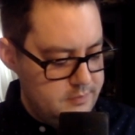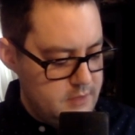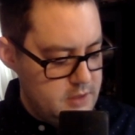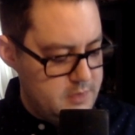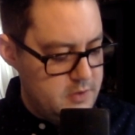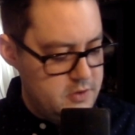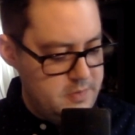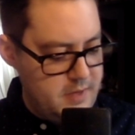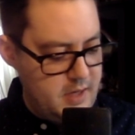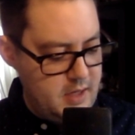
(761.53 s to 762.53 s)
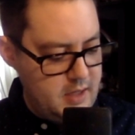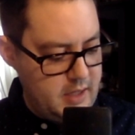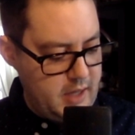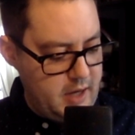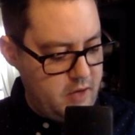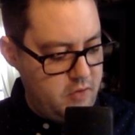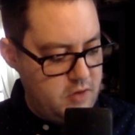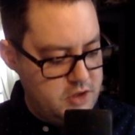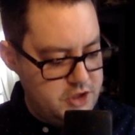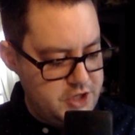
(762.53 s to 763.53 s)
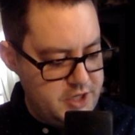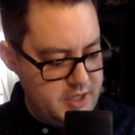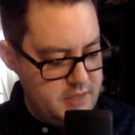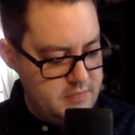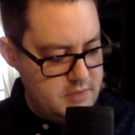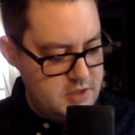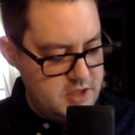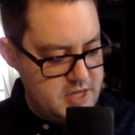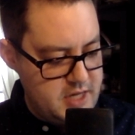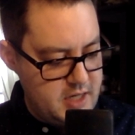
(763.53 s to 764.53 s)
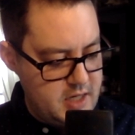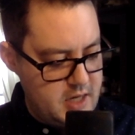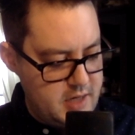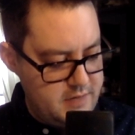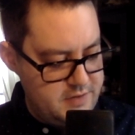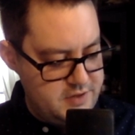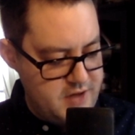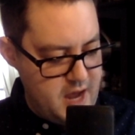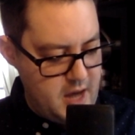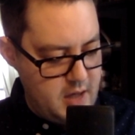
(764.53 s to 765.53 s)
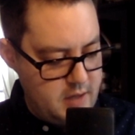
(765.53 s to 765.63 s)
It's supposed to be like a crunchy stick kind of snack.